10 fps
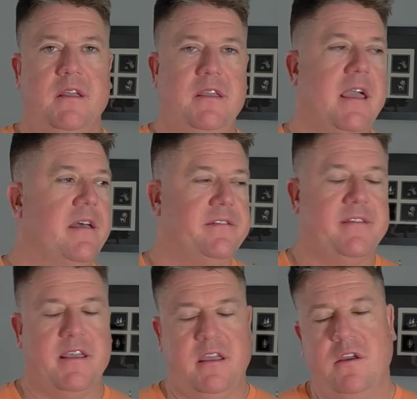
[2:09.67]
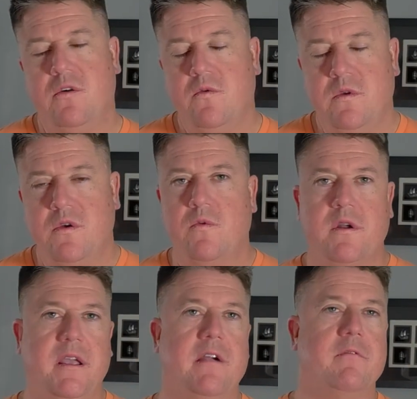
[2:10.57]
yes, like you
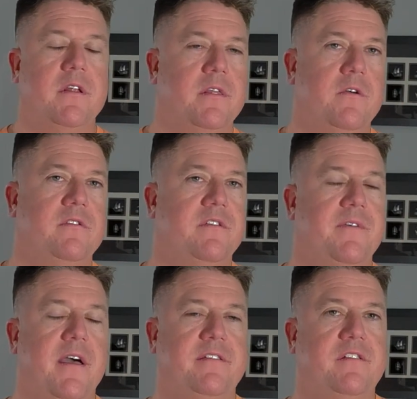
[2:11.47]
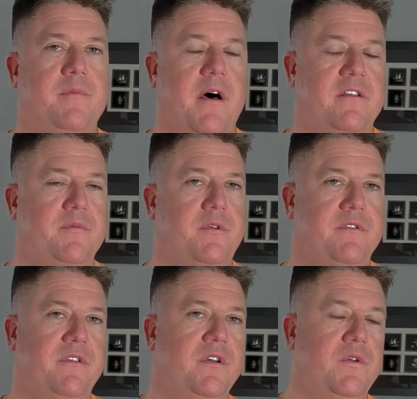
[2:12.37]
want to get rid of those as fast as possible
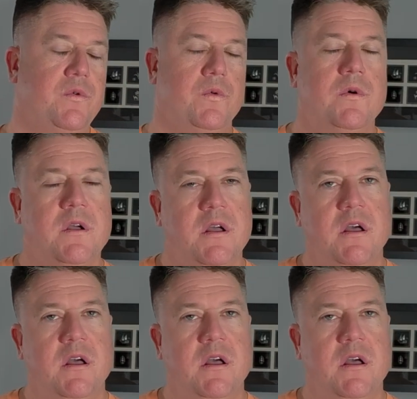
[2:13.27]
to